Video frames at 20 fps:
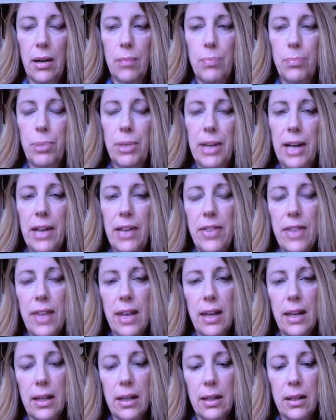But I
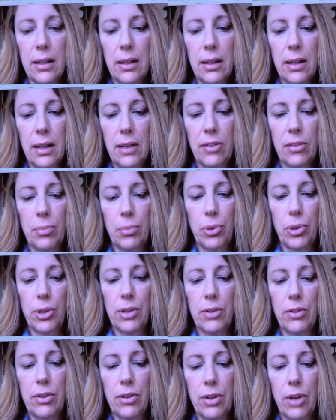think it's
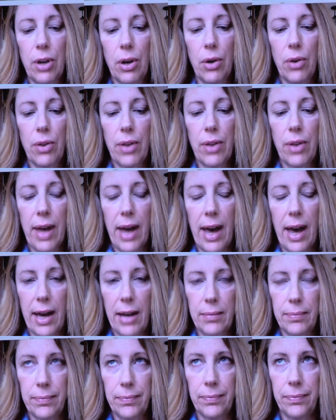important to know that
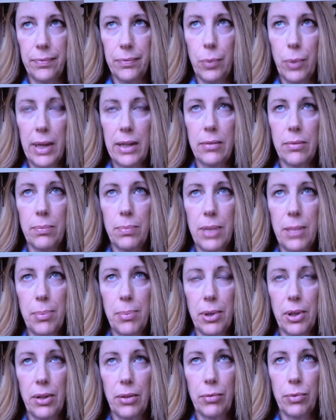when
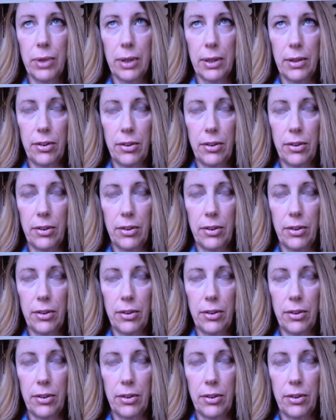people